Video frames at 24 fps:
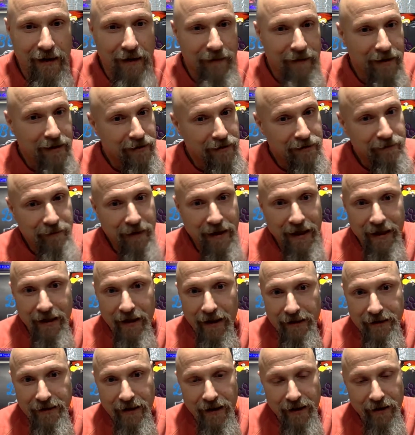Because, man,
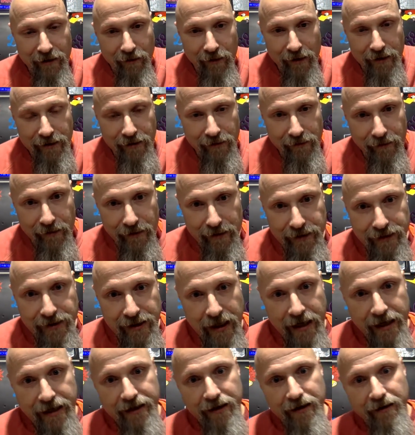I'll tell you what, they're really
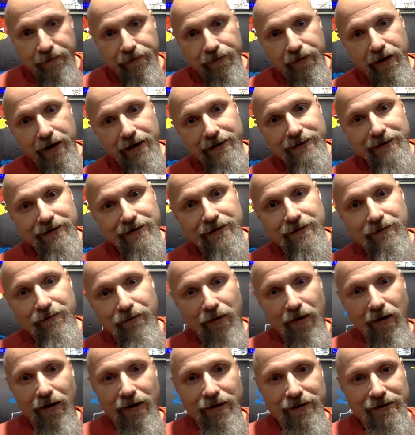jacking up prices of
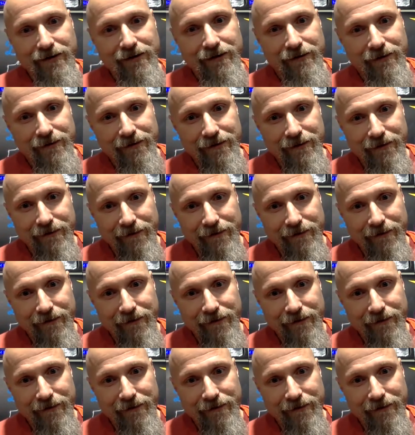parts.